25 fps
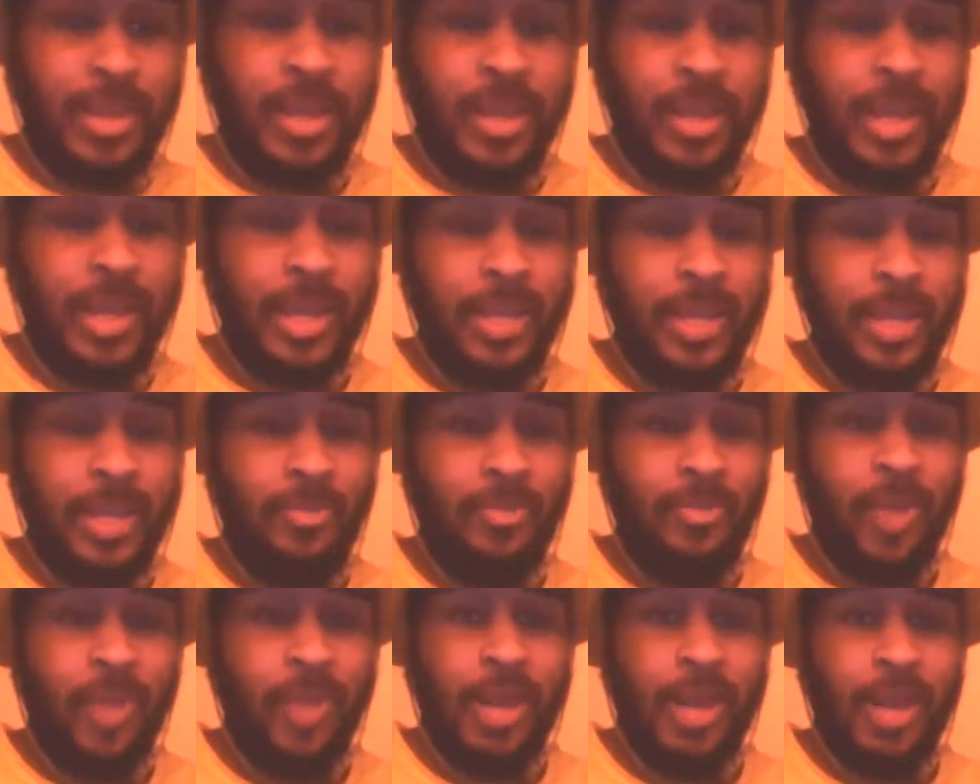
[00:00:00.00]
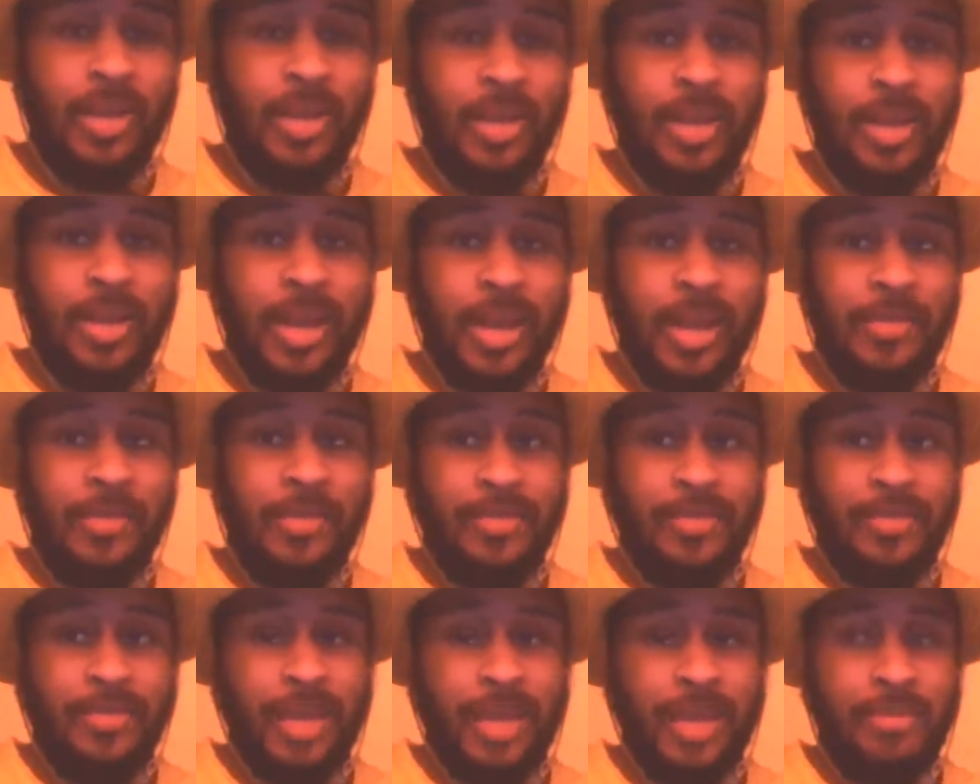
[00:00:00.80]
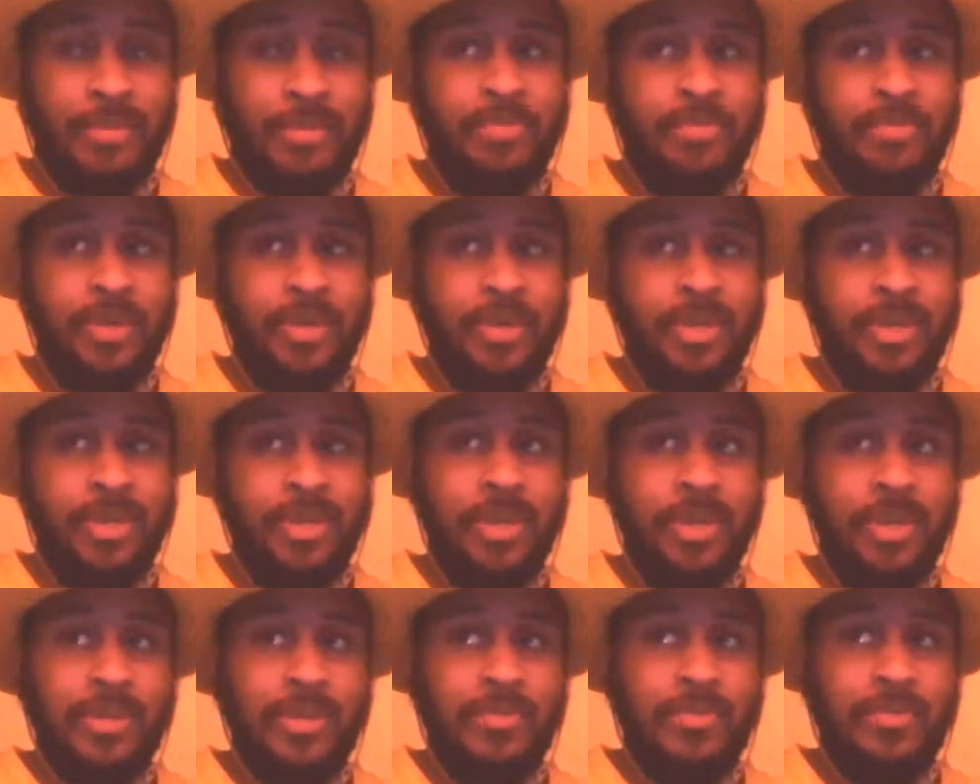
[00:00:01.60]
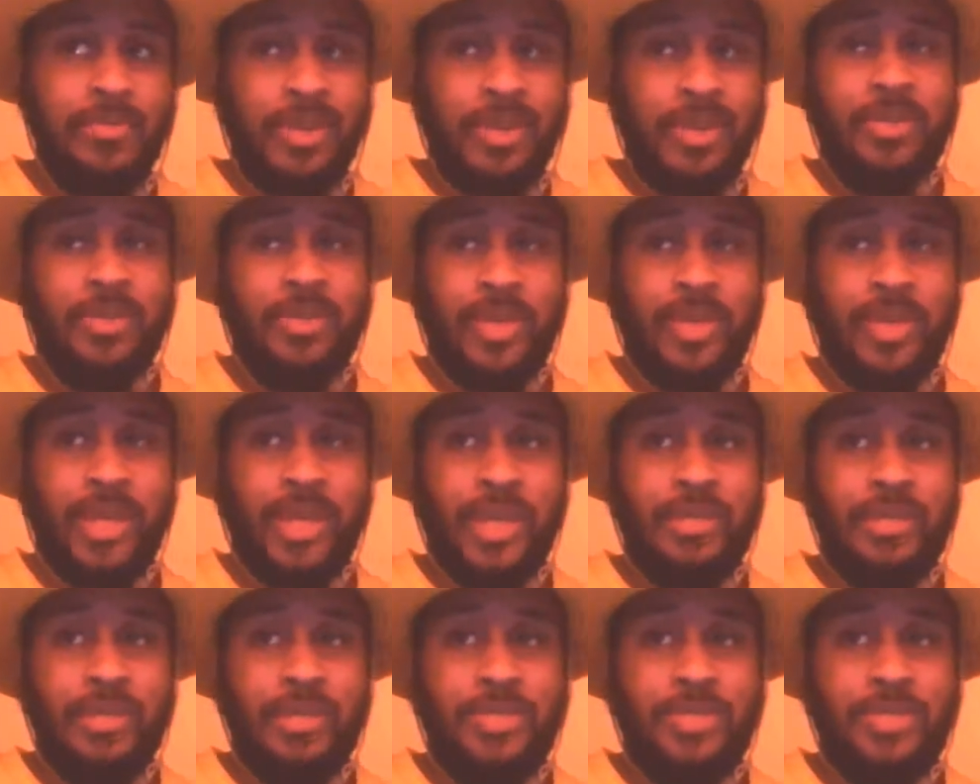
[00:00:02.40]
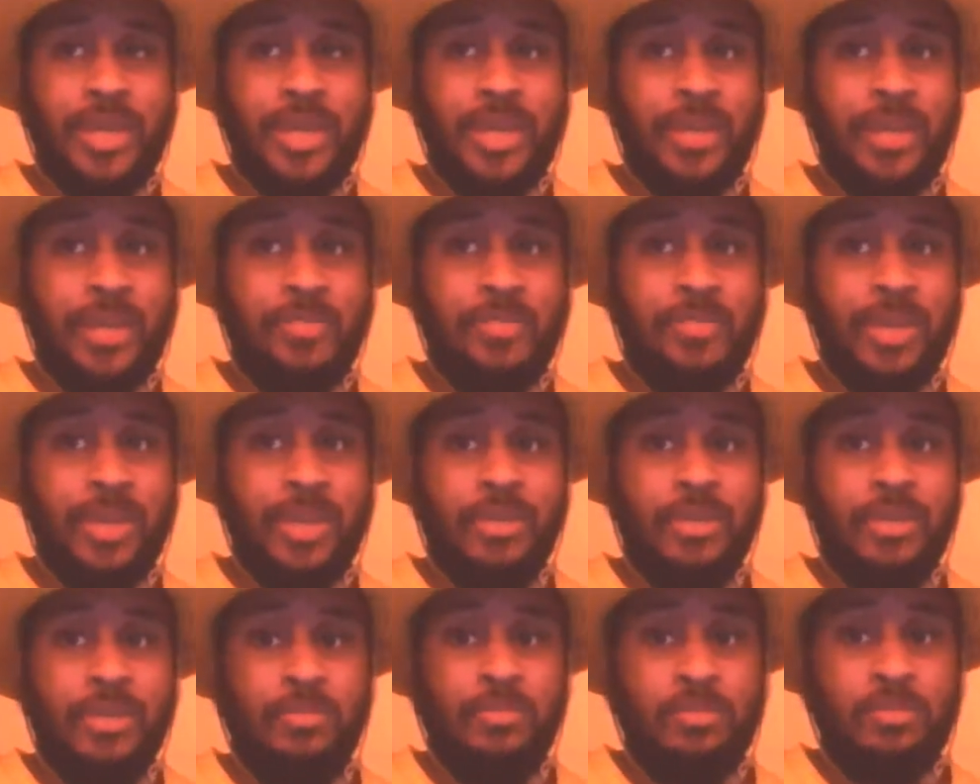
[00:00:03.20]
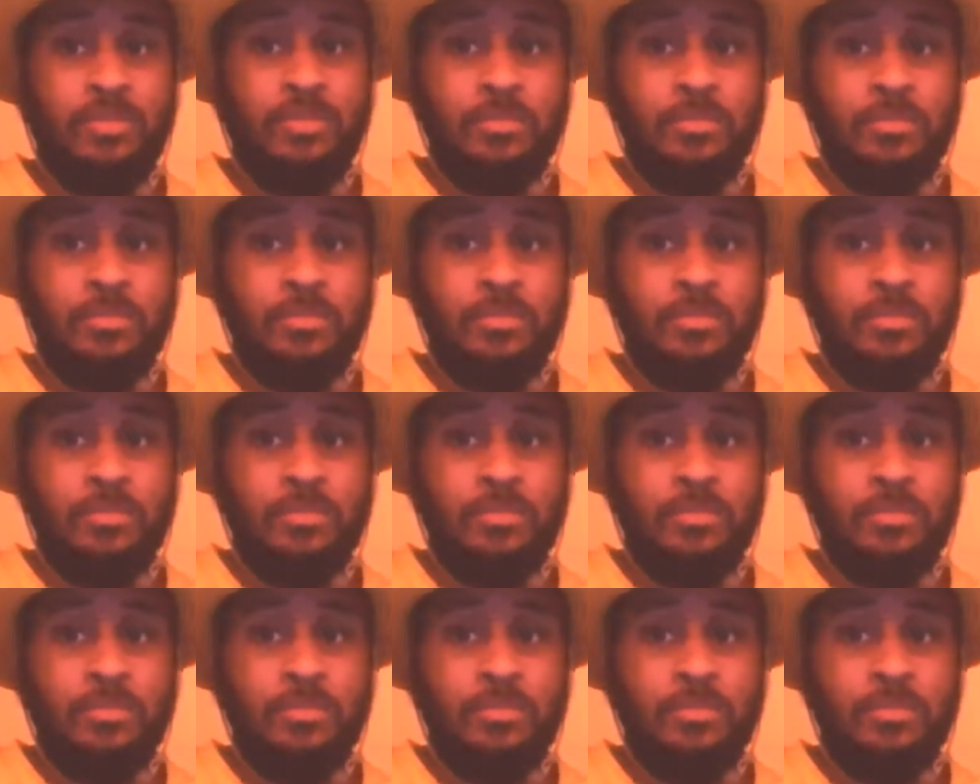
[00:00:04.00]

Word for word: And while a lot of comic book video games have been